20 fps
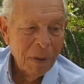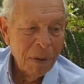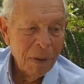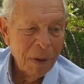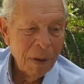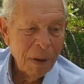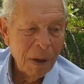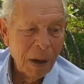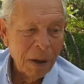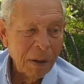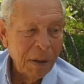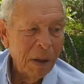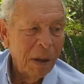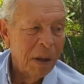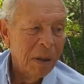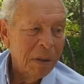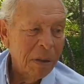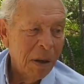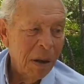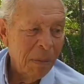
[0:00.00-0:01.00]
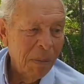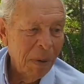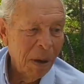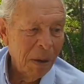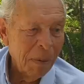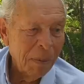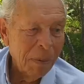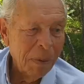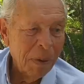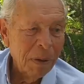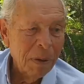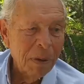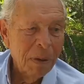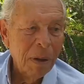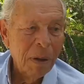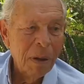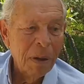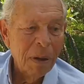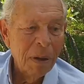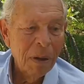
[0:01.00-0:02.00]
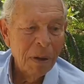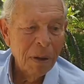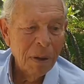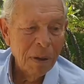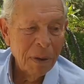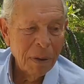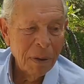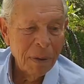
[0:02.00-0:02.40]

uh, ideas come up and uh,